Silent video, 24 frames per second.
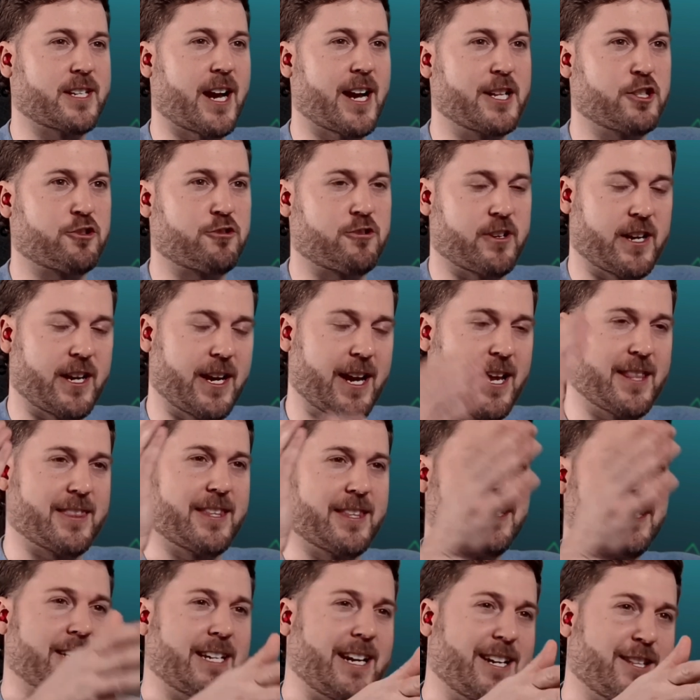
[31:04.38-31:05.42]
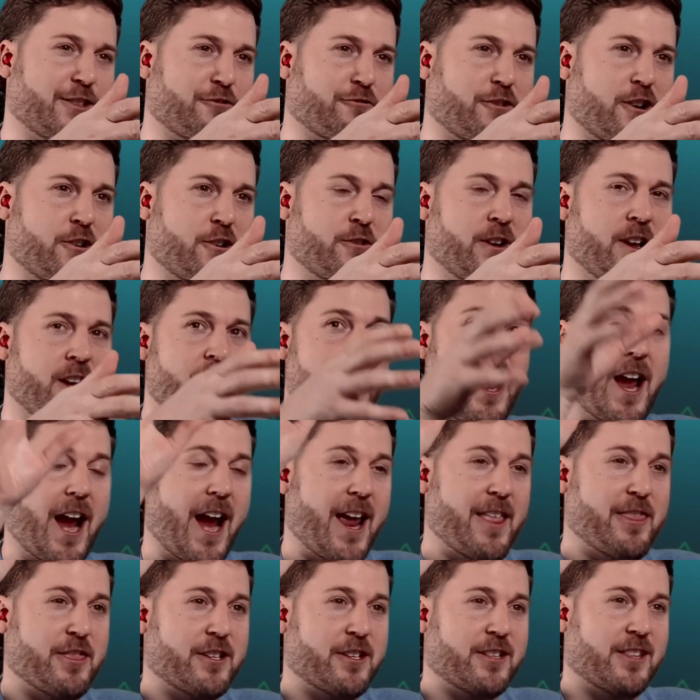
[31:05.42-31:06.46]
a side street, hit the T in the road,
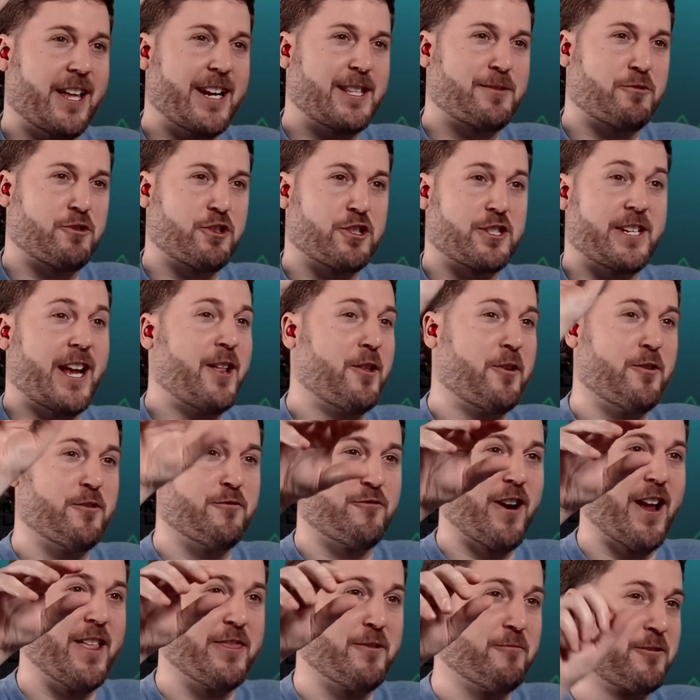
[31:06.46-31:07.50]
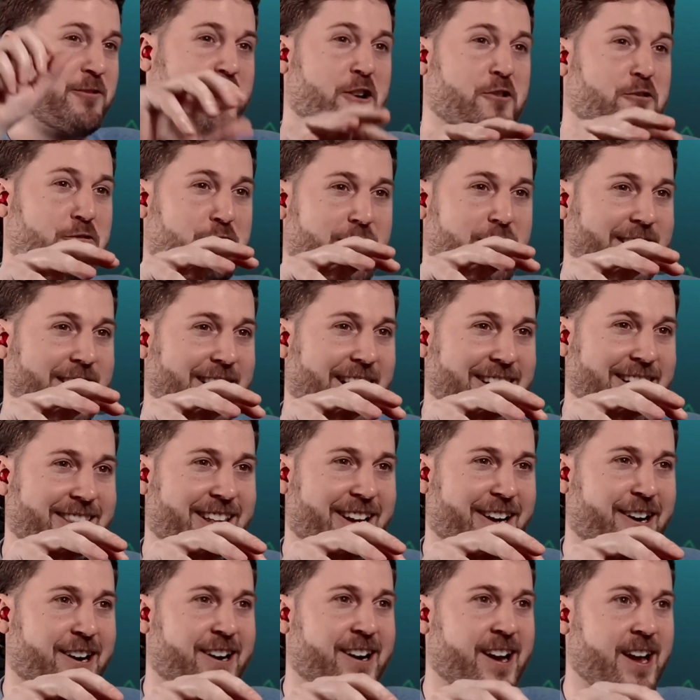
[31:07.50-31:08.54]
and the lights were just yellow and red. There was no green
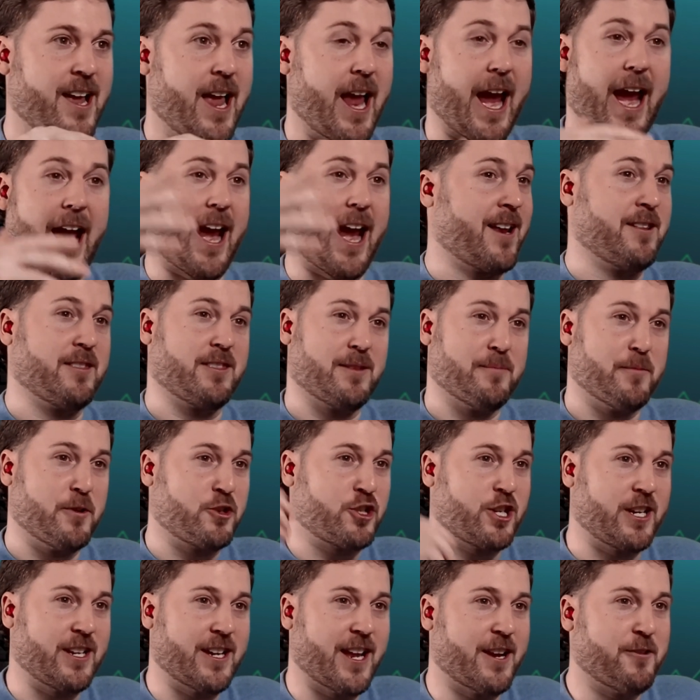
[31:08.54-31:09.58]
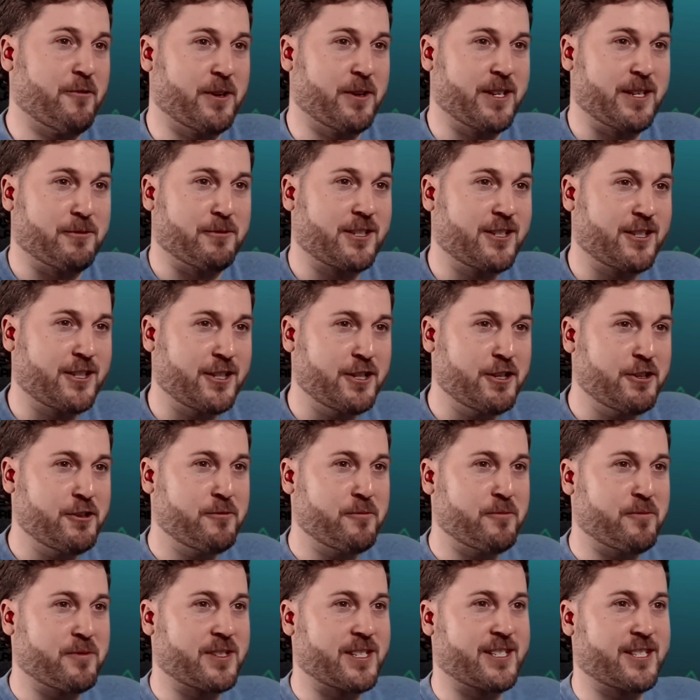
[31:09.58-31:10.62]
light there, and the machine had no idea what to
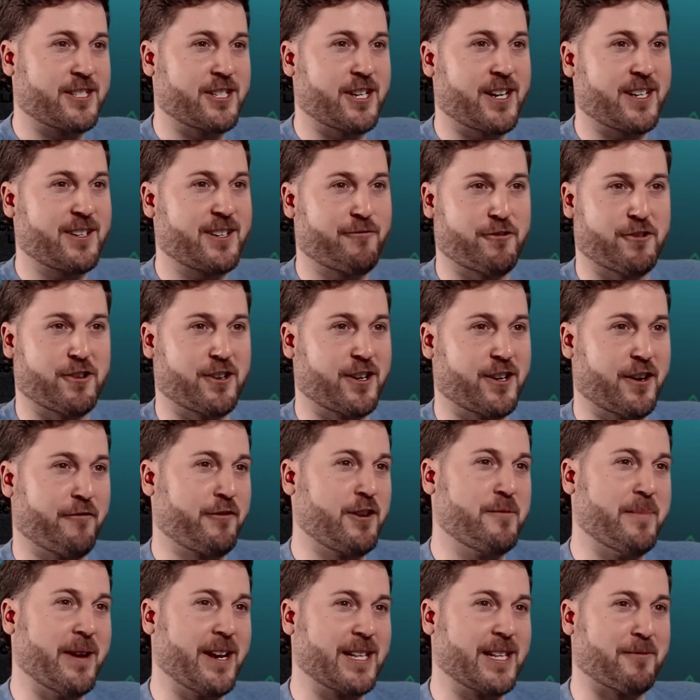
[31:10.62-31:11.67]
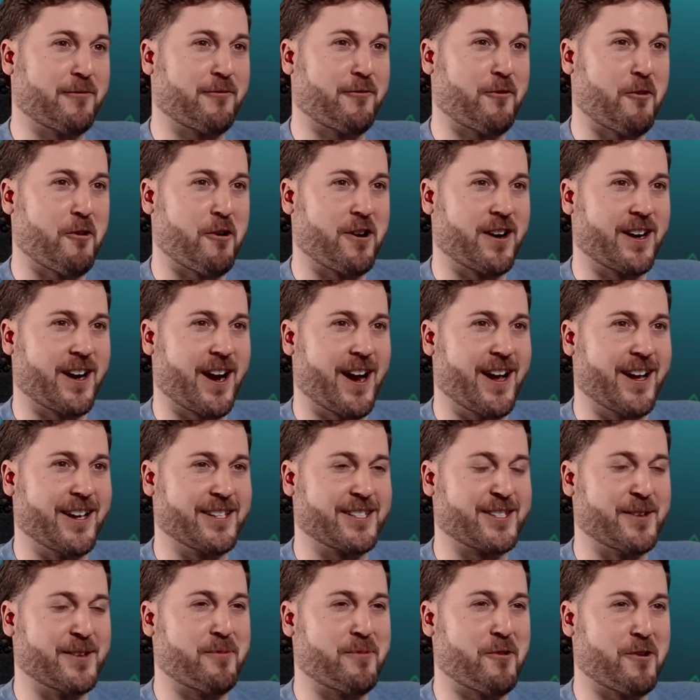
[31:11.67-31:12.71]
do. Stuck for a few minutes before
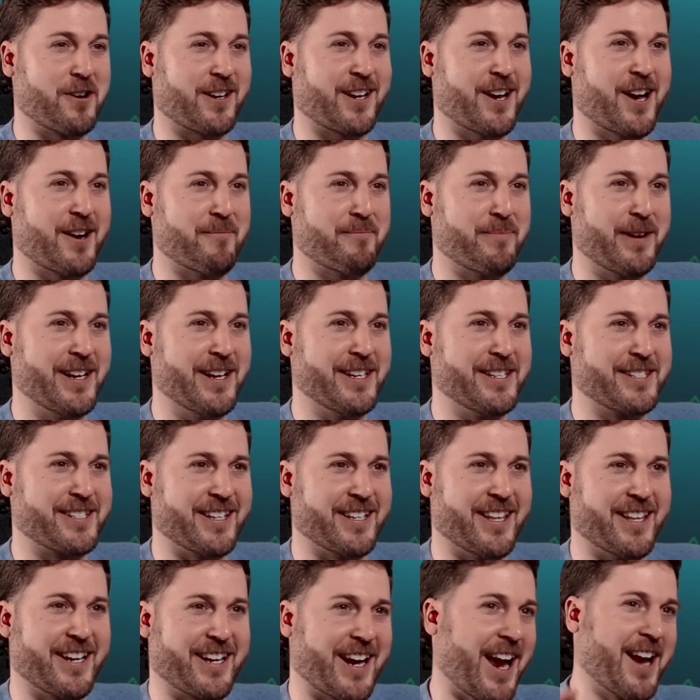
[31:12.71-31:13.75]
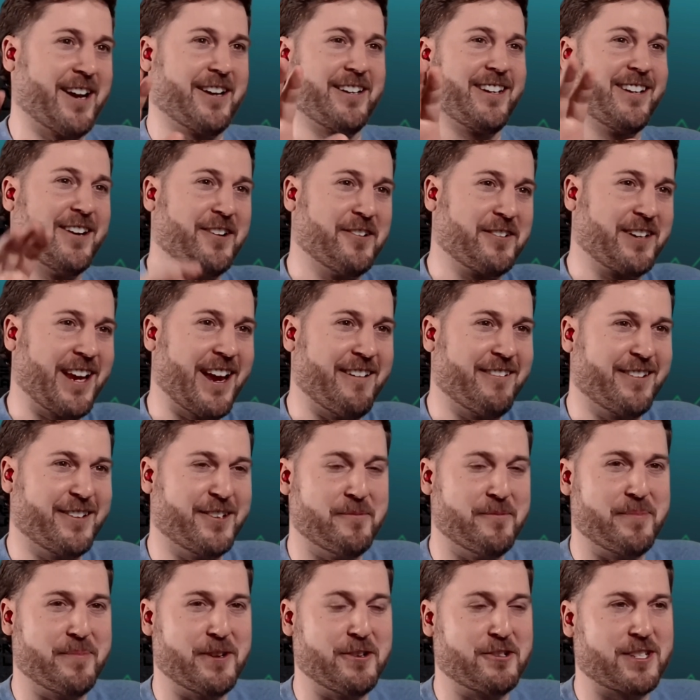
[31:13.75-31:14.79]
support got buzzed, and they kind of gave a
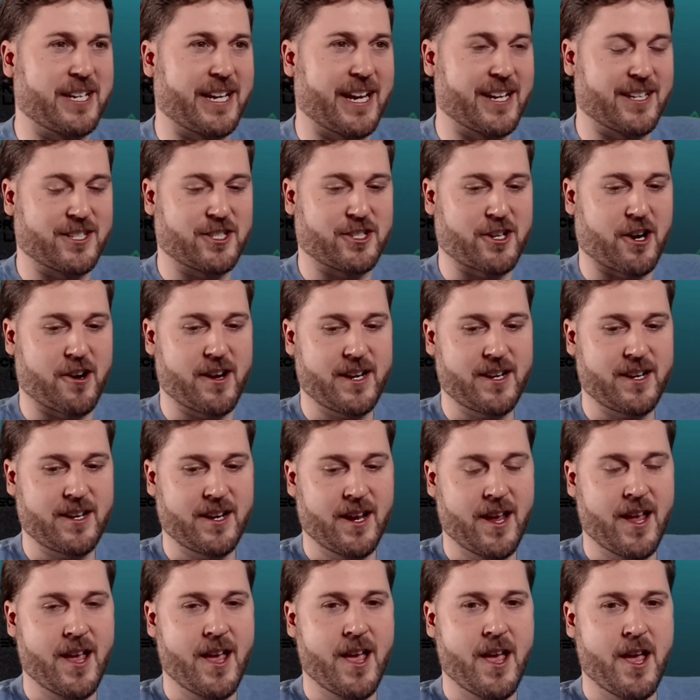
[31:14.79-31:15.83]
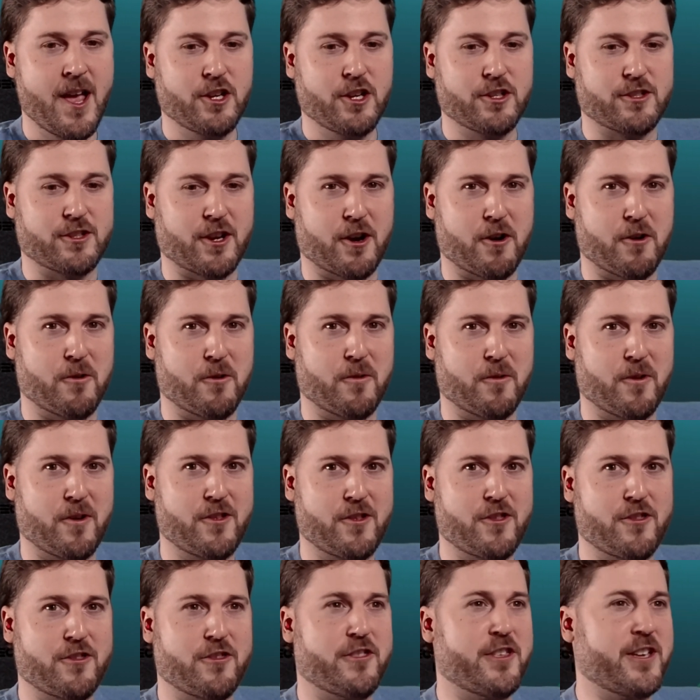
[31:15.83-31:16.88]
little boost to get it started. So
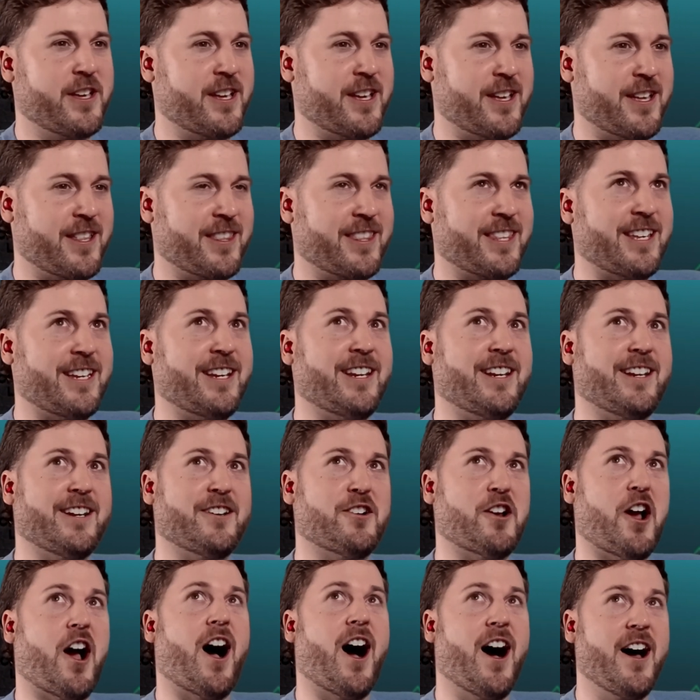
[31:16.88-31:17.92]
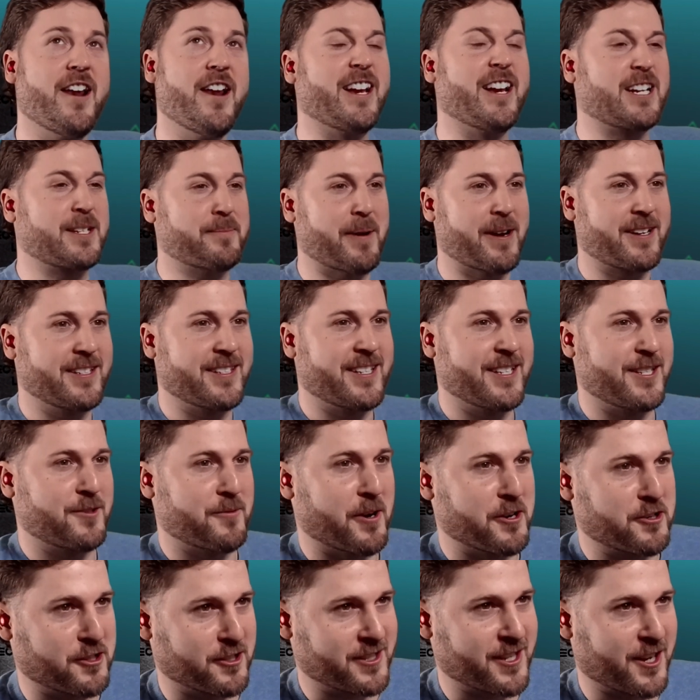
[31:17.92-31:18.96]
the unexpected
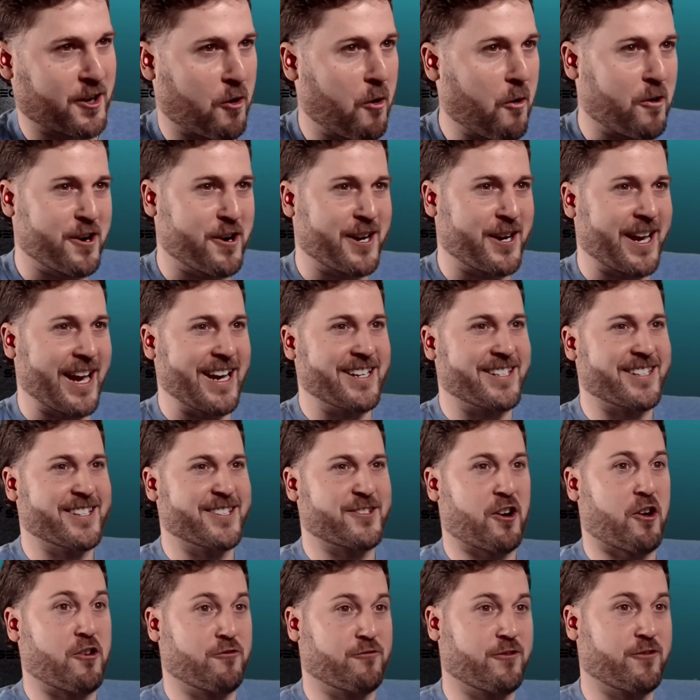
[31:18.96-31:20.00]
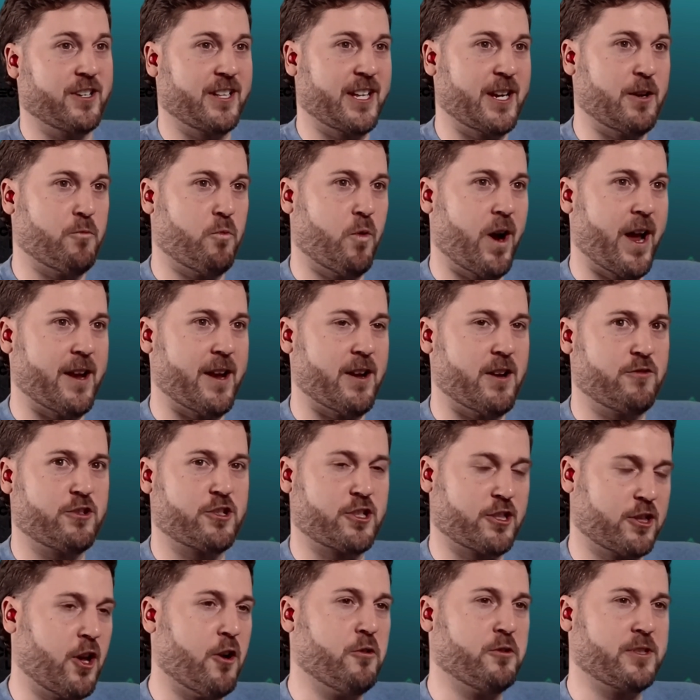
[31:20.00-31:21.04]
situations, the corner cases, are really what
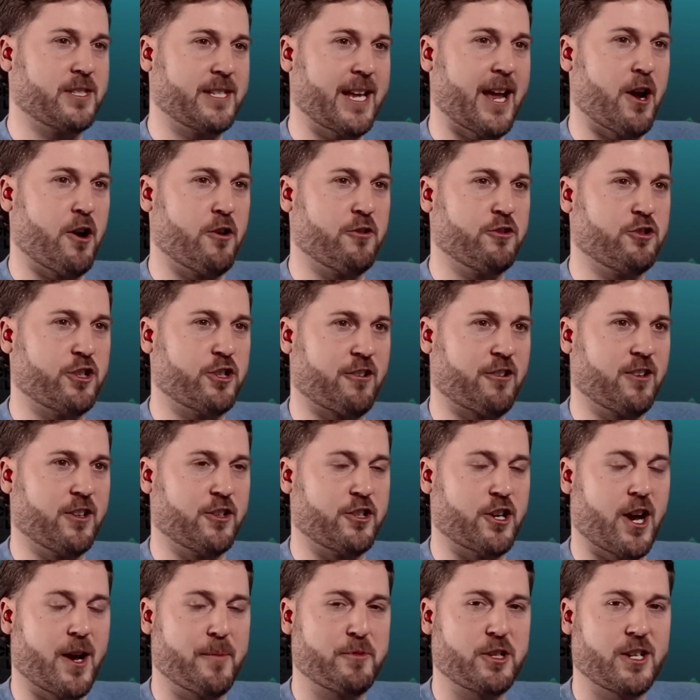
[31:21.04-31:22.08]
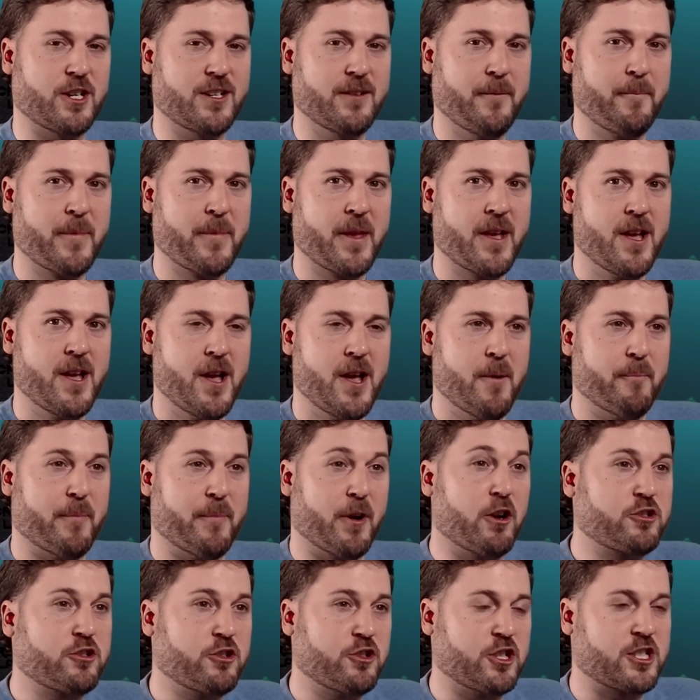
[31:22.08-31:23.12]
slows down general adoption.
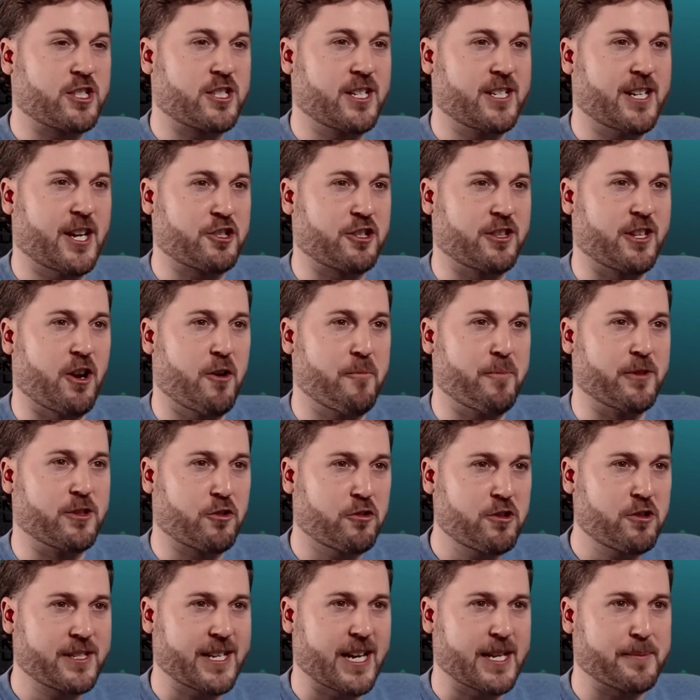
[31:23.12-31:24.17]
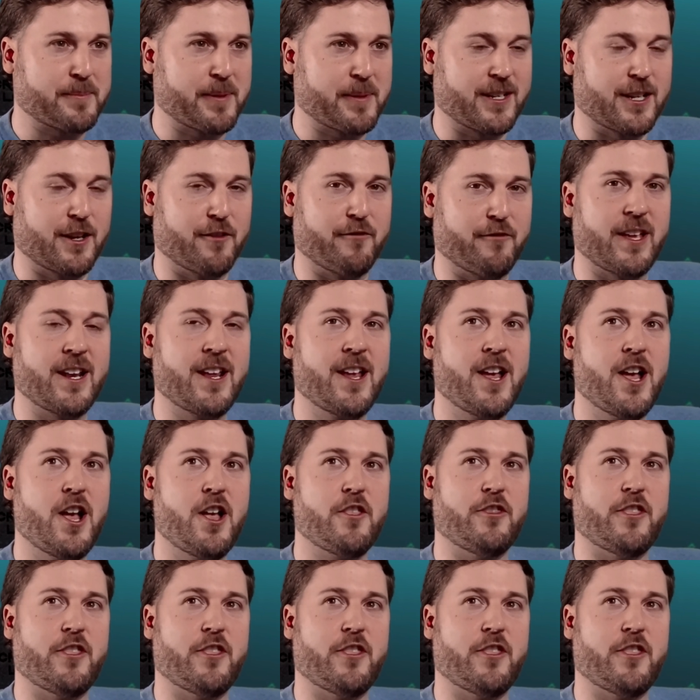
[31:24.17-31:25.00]
But also, just to touch on the open source aspect of it,